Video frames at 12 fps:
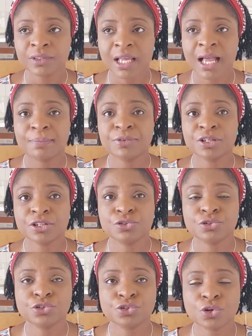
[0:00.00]
You need
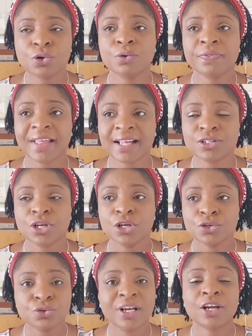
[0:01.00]
to show that
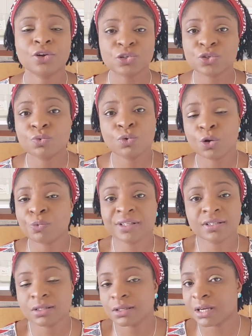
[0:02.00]
you can also work
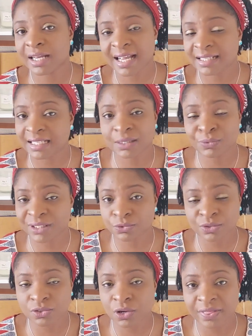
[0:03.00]
with
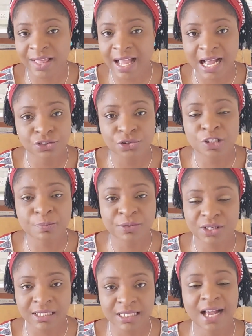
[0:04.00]
other adults,
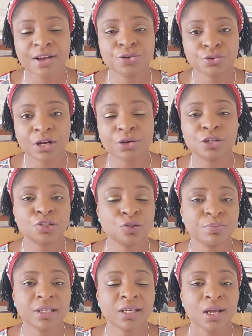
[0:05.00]
because now you are going to
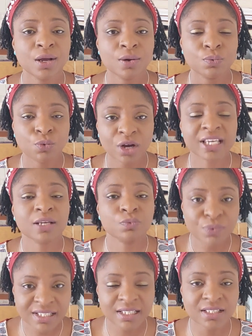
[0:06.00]
be working
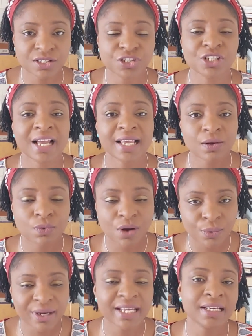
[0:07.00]
with a teacher,
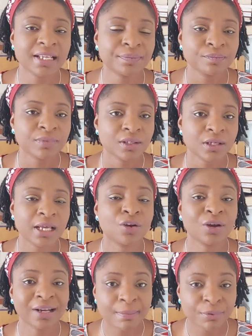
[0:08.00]
working
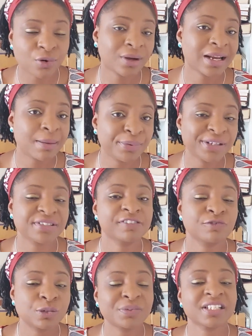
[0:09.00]

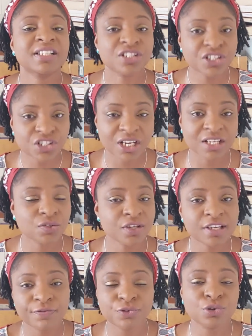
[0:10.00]
collaboratively with a teacher. So
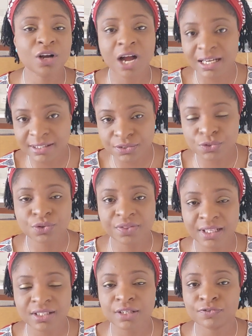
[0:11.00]
if you can't do
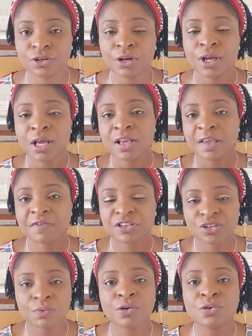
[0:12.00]
this, if you're
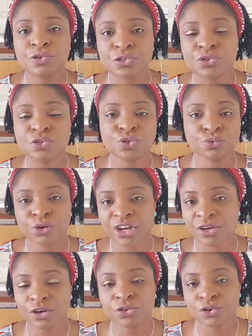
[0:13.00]
someone who's used to
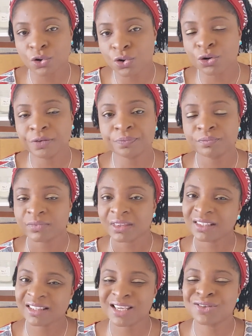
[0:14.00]
working on your own,
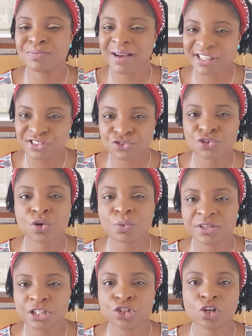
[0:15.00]
then you might struggle
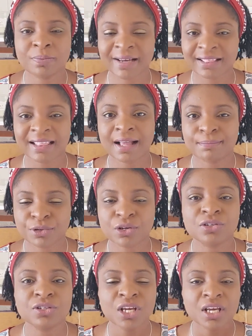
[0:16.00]
with a job like that,
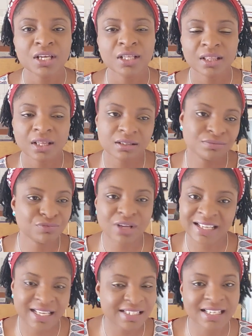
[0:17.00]
because
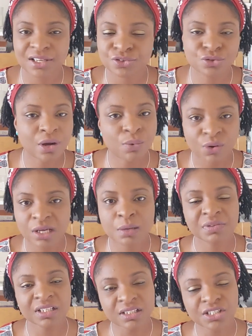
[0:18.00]
as I said, you are working
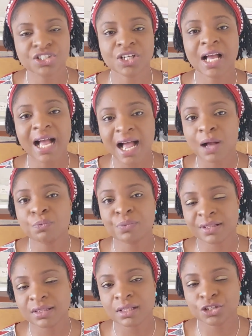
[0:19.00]
with the teacher and
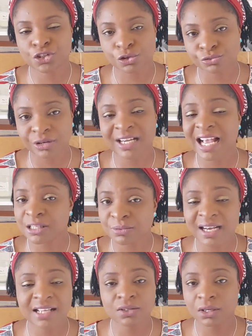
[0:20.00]
with the children, as
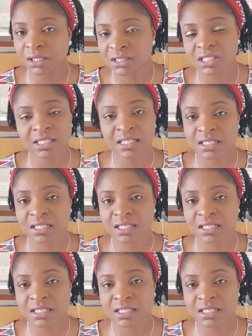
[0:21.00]
well as other teaching